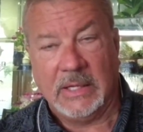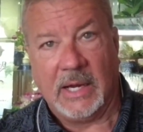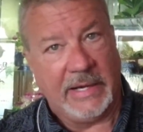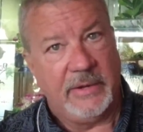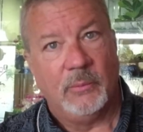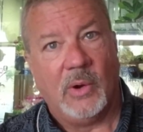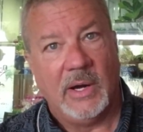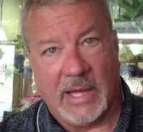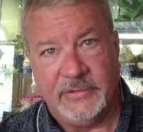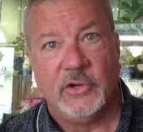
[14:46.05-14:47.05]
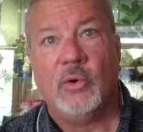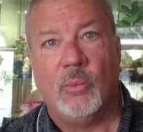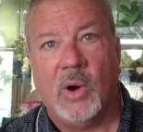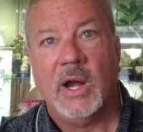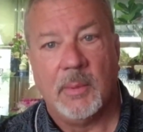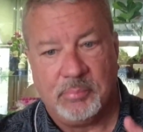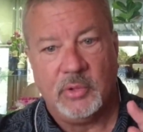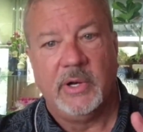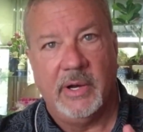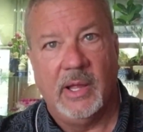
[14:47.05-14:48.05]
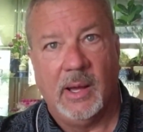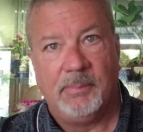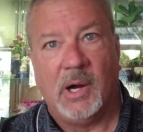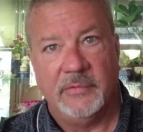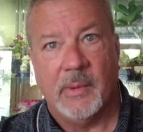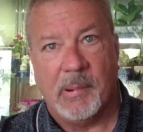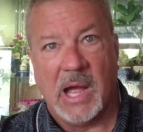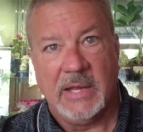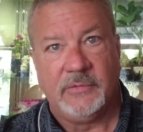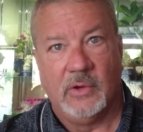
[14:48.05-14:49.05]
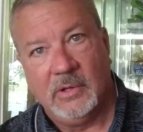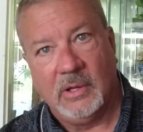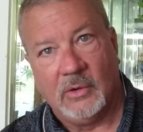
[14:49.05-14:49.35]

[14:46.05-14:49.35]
I don't want to put it up on the bike though.